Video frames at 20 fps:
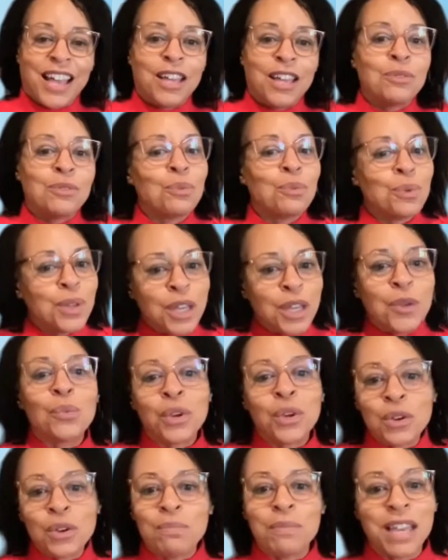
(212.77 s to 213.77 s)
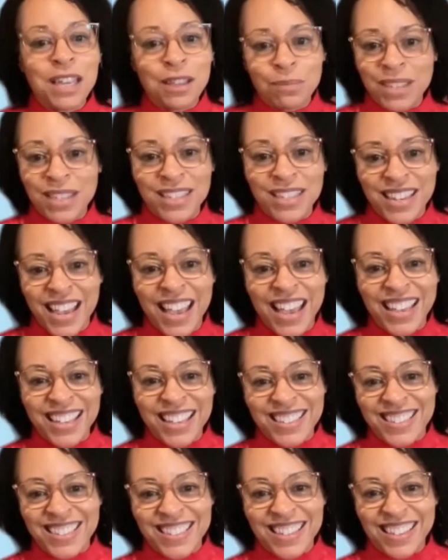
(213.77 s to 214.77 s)
and we will make
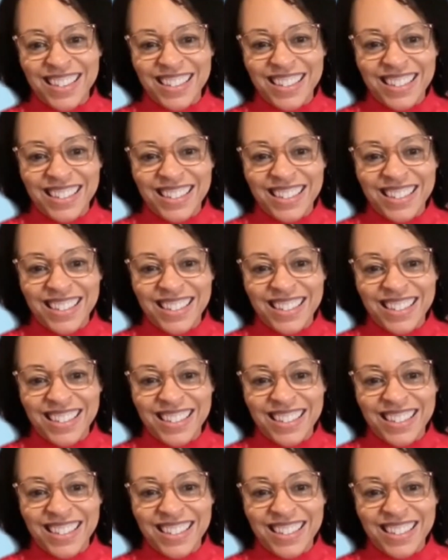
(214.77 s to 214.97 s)
mistakes.